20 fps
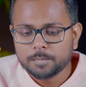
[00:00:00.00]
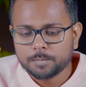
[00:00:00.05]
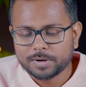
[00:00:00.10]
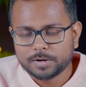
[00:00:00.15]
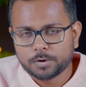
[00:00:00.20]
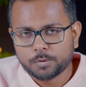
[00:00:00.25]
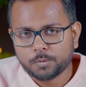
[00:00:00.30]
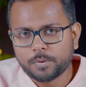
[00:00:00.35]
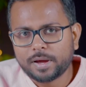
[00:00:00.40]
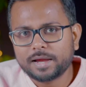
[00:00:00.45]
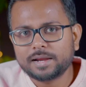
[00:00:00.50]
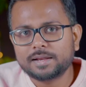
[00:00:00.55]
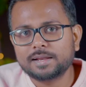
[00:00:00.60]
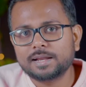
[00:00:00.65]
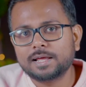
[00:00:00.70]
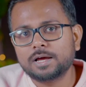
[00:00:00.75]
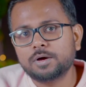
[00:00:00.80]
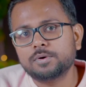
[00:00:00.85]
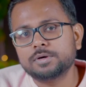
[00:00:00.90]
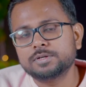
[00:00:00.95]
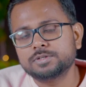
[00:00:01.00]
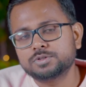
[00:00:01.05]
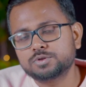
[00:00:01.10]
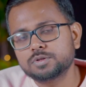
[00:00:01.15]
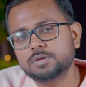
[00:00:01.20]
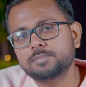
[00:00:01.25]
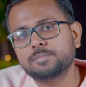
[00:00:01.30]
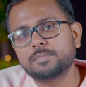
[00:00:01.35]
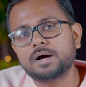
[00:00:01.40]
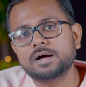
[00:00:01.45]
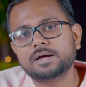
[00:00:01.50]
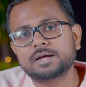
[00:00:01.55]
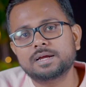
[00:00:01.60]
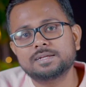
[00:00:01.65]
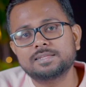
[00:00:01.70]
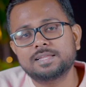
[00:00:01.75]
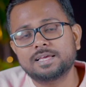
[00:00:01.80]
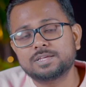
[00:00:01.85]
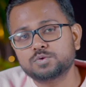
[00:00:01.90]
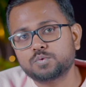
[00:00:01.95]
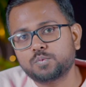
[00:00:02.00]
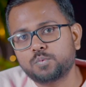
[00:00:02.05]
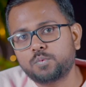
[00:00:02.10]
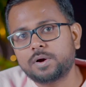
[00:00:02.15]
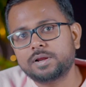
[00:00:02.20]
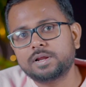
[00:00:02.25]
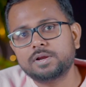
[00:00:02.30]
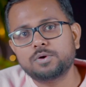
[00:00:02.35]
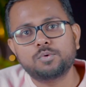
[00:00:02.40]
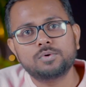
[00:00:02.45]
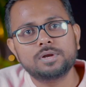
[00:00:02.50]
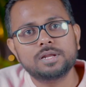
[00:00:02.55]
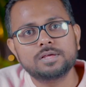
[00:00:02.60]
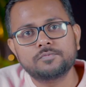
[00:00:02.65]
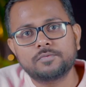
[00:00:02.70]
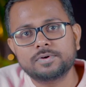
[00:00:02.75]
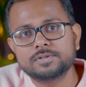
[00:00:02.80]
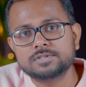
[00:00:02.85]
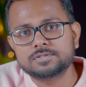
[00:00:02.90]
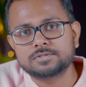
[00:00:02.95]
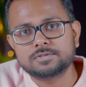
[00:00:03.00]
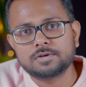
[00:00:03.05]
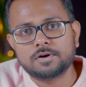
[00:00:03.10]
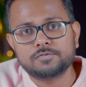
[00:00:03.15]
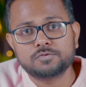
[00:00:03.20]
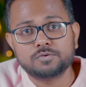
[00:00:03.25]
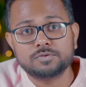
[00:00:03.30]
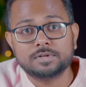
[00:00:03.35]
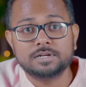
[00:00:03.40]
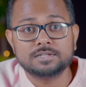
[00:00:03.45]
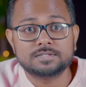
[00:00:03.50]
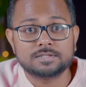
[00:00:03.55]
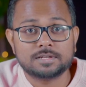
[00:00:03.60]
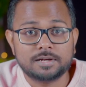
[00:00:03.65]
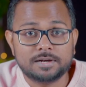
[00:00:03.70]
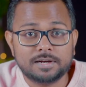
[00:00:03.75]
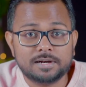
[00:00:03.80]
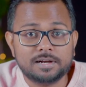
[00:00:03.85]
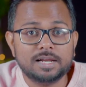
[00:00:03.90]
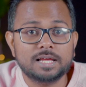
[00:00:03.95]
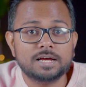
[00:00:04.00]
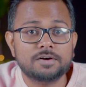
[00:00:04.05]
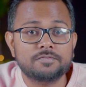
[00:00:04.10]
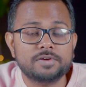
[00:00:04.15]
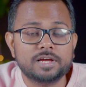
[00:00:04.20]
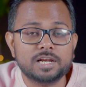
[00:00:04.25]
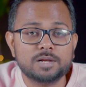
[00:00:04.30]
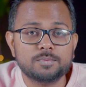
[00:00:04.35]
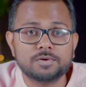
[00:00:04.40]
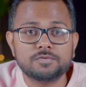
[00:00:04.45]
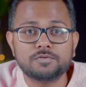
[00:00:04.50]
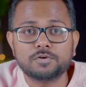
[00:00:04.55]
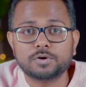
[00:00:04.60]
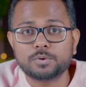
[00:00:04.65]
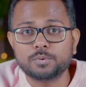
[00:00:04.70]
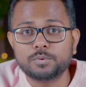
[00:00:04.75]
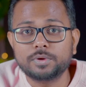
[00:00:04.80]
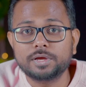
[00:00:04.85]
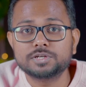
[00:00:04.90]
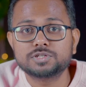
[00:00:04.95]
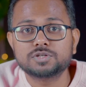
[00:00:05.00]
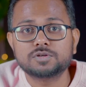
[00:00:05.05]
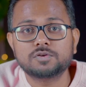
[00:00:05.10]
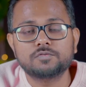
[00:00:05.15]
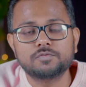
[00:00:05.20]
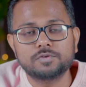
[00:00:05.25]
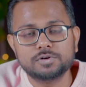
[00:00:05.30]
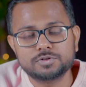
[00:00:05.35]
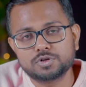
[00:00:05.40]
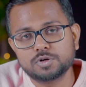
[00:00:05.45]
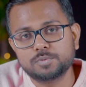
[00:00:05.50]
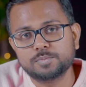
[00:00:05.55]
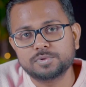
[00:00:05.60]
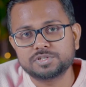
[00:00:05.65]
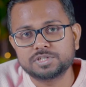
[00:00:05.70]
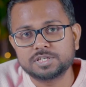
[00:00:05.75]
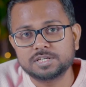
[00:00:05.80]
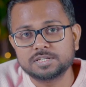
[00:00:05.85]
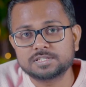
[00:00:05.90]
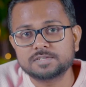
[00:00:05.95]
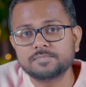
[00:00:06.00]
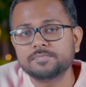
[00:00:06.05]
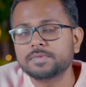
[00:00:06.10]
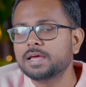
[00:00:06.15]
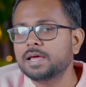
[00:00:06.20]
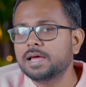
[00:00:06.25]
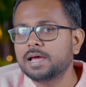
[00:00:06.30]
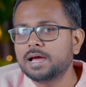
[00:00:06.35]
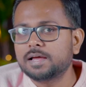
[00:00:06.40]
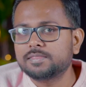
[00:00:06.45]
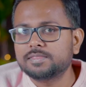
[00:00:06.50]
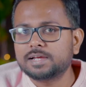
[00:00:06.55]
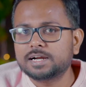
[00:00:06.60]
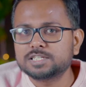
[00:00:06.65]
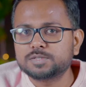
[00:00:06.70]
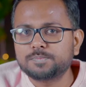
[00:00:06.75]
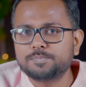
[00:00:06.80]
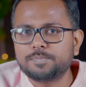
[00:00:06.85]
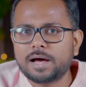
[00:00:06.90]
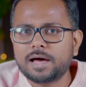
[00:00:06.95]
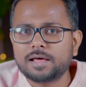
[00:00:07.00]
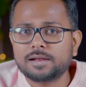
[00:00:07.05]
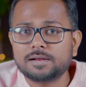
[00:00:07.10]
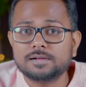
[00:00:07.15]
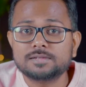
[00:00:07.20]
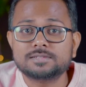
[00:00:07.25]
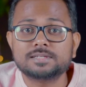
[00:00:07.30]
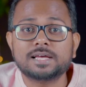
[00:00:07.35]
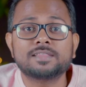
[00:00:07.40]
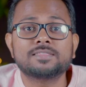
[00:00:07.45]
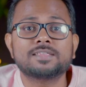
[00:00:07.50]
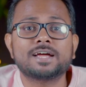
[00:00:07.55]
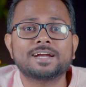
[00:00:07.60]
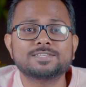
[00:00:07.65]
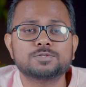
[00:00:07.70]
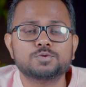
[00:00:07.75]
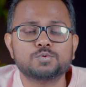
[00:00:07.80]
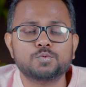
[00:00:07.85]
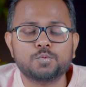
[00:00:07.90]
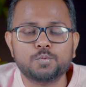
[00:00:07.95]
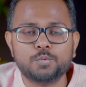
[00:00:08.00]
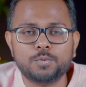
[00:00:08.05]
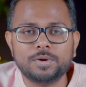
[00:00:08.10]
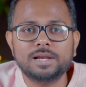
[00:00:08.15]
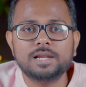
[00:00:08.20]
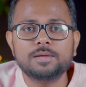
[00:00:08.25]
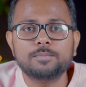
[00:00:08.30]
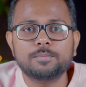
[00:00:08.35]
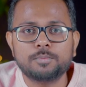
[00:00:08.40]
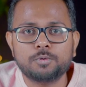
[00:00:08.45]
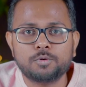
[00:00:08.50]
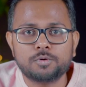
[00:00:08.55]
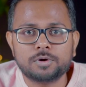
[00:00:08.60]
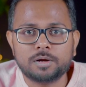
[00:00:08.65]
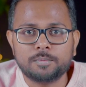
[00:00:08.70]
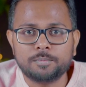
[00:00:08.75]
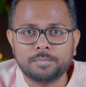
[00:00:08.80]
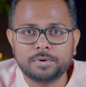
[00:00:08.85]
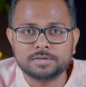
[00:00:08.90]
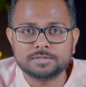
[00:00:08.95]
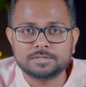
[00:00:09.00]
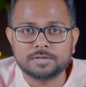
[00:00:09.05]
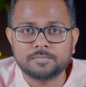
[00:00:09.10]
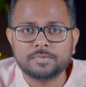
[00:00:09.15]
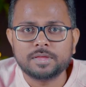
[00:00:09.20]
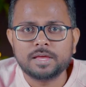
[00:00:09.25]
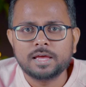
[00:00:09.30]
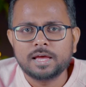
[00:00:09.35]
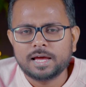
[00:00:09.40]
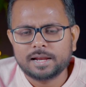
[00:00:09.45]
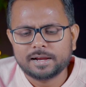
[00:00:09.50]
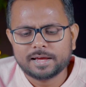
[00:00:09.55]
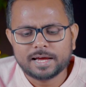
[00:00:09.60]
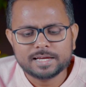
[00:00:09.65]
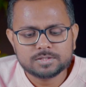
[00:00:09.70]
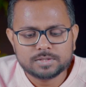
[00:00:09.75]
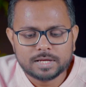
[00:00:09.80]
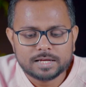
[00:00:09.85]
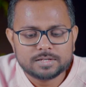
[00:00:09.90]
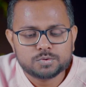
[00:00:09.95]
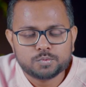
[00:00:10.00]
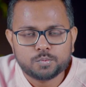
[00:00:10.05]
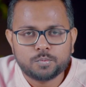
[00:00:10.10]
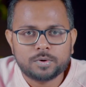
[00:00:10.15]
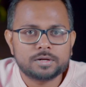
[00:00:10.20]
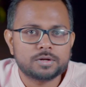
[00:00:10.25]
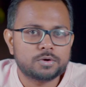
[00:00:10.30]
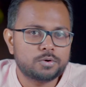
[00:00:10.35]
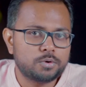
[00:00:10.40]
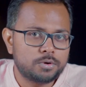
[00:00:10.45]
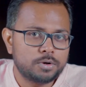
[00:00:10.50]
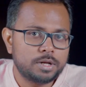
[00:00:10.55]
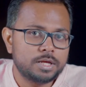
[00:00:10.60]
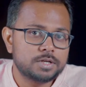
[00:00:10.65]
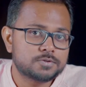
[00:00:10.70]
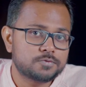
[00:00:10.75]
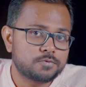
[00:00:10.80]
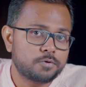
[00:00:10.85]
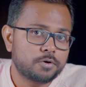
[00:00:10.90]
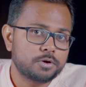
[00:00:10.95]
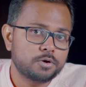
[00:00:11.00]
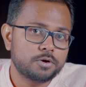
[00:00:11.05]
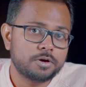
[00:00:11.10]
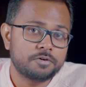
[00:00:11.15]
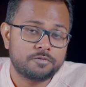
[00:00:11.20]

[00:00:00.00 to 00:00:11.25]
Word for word: But right now into the market, there is one and only one software that is currently available for creation of virtual machines, and that is Parallels, and that is really more amazing. And guys, there is one good news for you.